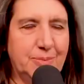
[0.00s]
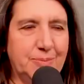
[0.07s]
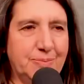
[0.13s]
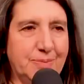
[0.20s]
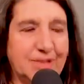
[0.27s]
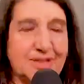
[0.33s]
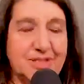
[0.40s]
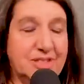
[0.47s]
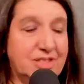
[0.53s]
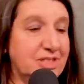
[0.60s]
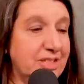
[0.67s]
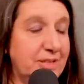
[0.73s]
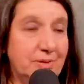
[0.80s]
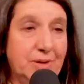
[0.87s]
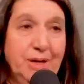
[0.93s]
Because they just
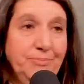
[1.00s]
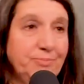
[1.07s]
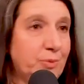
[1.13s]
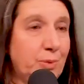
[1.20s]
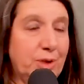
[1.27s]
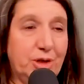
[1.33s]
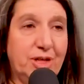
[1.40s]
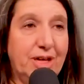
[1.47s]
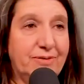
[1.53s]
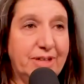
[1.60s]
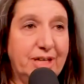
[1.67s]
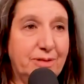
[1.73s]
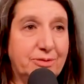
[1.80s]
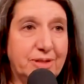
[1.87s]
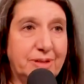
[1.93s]
said, oh, we don't have
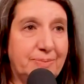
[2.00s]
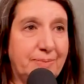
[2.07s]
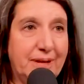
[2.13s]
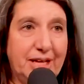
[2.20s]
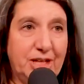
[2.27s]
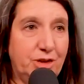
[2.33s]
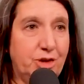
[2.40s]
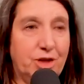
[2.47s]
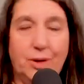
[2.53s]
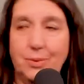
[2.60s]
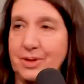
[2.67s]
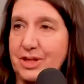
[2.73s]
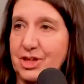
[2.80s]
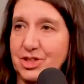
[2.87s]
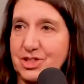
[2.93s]
enough, and you're not
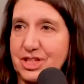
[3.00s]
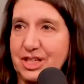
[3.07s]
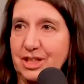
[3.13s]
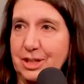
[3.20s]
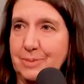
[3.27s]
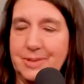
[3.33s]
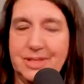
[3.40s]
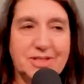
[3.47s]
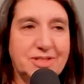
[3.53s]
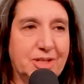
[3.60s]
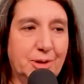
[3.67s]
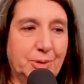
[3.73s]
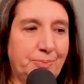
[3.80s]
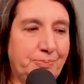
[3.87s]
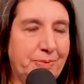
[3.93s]
within our city limits.
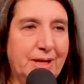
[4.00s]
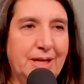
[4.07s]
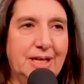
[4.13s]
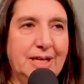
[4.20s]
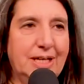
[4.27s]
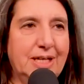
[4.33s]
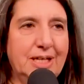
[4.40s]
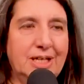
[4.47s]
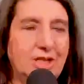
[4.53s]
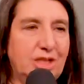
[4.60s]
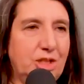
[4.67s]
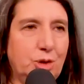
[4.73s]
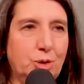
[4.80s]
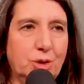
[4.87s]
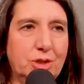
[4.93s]
So
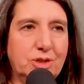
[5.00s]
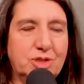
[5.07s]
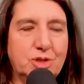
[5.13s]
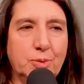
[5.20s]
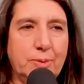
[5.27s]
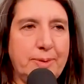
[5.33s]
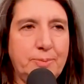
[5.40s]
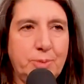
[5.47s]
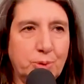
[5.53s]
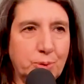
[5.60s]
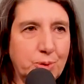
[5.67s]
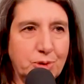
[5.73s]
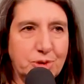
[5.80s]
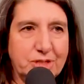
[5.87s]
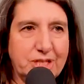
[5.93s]
your swimming
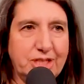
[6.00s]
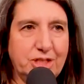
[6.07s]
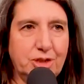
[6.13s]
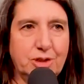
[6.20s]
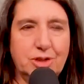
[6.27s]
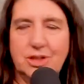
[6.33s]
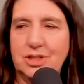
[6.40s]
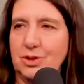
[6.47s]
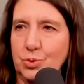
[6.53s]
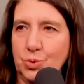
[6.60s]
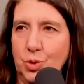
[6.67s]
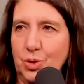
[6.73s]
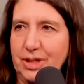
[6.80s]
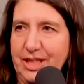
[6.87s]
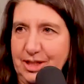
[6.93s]
pools and your
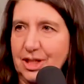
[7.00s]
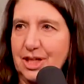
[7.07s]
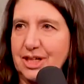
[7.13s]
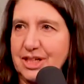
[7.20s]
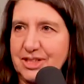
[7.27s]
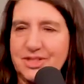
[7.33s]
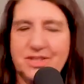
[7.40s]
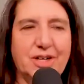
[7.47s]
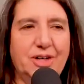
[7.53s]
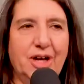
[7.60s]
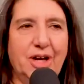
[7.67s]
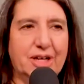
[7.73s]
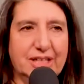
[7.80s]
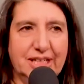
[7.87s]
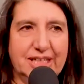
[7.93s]
rolling lawns are
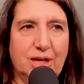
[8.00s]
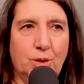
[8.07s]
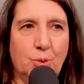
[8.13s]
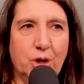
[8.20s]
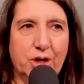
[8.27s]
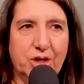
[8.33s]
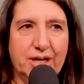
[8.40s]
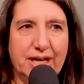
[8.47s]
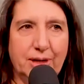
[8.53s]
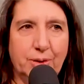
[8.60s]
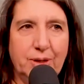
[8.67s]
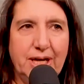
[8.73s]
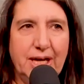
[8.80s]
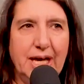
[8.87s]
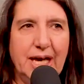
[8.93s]
not going to get water now.
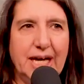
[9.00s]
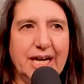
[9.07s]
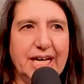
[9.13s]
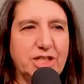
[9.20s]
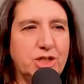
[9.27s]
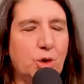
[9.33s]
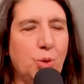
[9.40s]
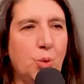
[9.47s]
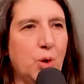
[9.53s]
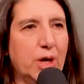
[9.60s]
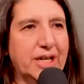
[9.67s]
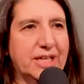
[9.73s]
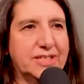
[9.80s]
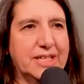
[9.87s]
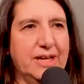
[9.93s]
And I don't want
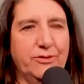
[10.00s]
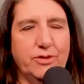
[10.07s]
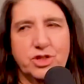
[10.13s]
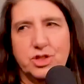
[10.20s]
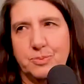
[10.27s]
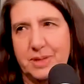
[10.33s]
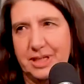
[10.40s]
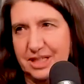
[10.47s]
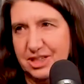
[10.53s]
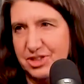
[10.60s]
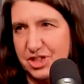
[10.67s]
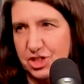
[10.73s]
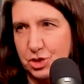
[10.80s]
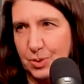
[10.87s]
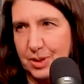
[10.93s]
us ever to be in a
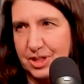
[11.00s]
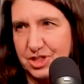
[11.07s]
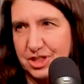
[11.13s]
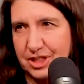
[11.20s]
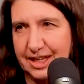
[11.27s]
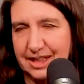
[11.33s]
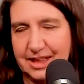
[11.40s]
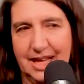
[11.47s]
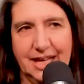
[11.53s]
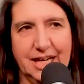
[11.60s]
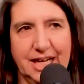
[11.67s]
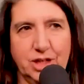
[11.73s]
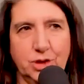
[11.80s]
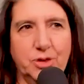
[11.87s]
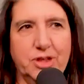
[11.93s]
situation like that.
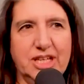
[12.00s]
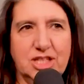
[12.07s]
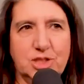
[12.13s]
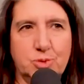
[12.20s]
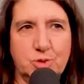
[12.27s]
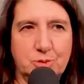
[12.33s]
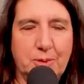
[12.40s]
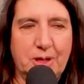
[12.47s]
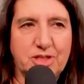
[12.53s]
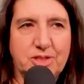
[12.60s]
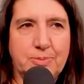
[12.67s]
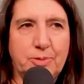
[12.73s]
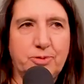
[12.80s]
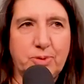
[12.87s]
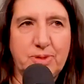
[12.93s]
I don't think it's
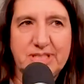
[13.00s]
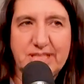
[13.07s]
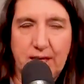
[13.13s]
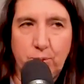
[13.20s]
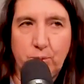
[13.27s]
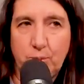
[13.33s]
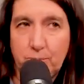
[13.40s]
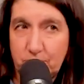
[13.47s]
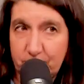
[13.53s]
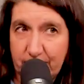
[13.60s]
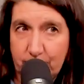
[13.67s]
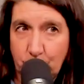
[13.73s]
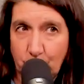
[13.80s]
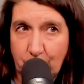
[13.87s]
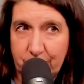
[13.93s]
responsible if we say we'll
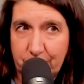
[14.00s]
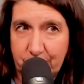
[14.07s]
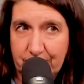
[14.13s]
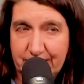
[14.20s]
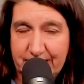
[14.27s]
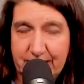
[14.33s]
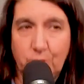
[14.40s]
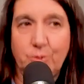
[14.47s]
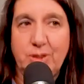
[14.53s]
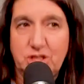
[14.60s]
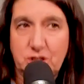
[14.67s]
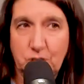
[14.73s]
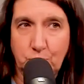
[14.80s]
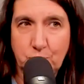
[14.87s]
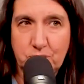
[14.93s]
provide water and then we
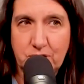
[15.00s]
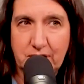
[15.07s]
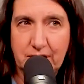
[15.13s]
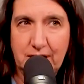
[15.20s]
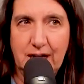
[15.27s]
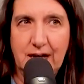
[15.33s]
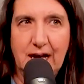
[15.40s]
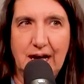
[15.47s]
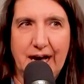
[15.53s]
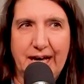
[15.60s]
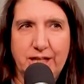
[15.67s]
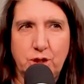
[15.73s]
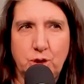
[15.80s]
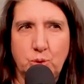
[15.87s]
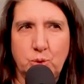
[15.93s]
don't. I
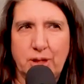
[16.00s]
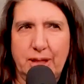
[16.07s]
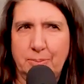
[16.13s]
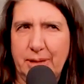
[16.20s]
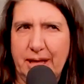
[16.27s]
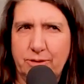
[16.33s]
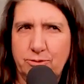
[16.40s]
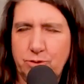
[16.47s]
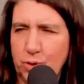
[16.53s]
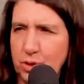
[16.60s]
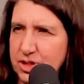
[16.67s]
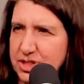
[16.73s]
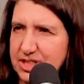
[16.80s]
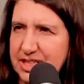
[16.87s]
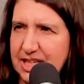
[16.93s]
know, like, Black
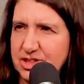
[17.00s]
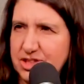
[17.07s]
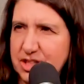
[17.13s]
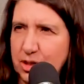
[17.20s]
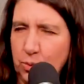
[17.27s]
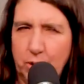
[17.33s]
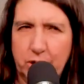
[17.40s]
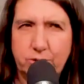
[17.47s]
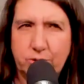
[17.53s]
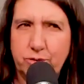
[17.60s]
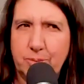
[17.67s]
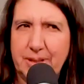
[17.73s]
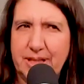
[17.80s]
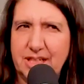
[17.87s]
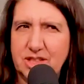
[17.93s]
Forest gets their water
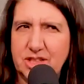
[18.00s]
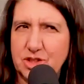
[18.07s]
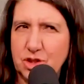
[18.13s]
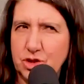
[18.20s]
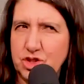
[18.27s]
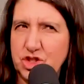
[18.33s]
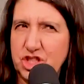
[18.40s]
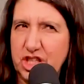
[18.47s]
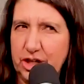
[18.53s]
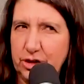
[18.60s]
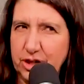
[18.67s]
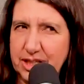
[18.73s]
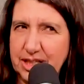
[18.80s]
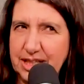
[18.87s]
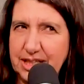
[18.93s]
from, I think it's called
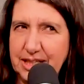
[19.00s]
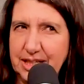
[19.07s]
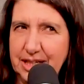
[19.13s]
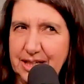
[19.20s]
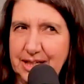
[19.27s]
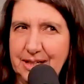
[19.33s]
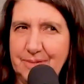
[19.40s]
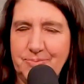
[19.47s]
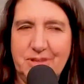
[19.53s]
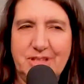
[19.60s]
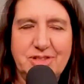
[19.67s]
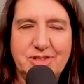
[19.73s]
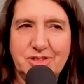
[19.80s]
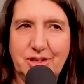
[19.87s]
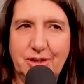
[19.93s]
Cherokee. Mm-hmm. This
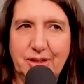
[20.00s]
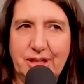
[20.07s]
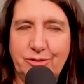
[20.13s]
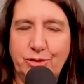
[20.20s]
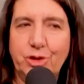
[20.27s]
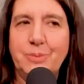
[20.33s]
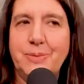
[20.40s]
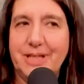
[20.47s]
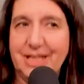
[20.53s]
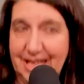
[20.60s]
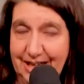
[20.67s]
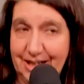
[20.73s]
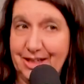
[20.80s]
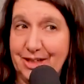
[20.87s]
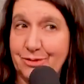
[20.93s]
is all, I've only been a
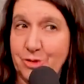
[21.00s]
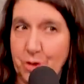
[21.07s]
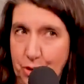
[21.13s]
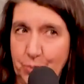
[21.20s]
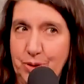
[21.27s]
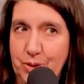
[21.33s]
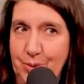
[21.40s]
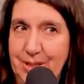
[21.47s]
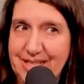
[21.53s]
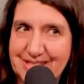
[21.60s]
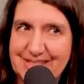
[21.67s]
candidate for 3 weeks,